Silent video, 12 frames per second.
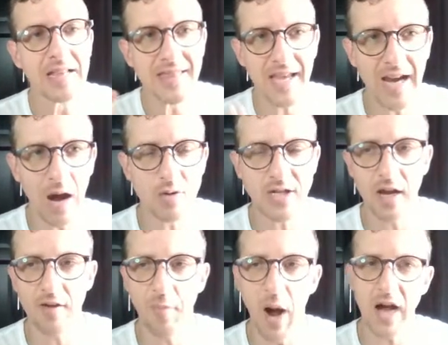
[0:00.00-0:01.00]
Think
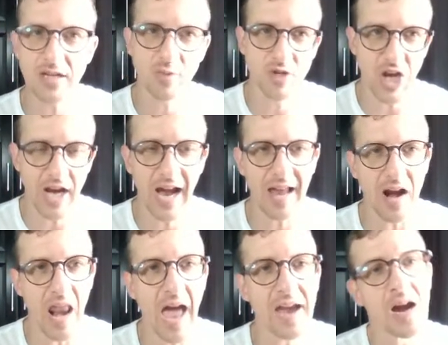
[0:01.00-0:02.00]
outside of box, which I kind
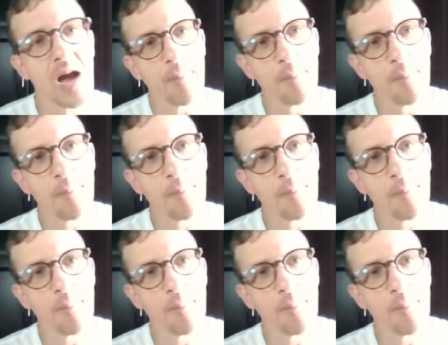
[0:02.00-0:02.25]
of like,